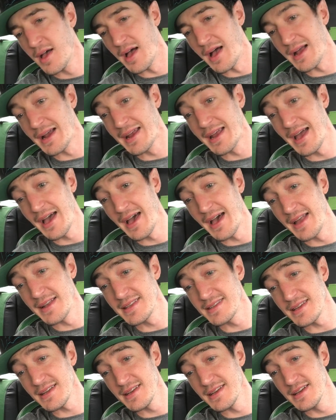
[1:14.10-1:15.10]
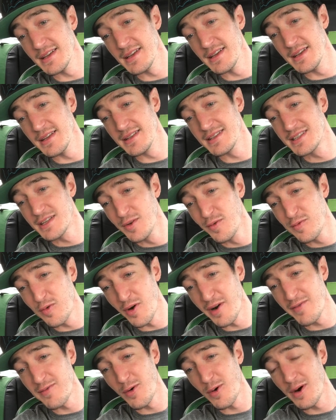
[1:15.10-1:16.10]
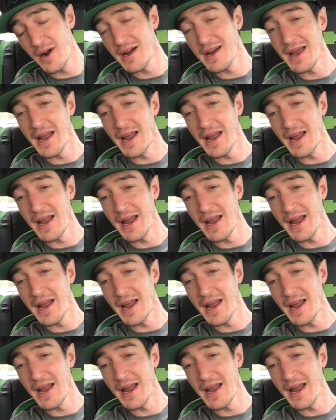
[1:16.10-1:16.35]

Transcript: I got, it's 244,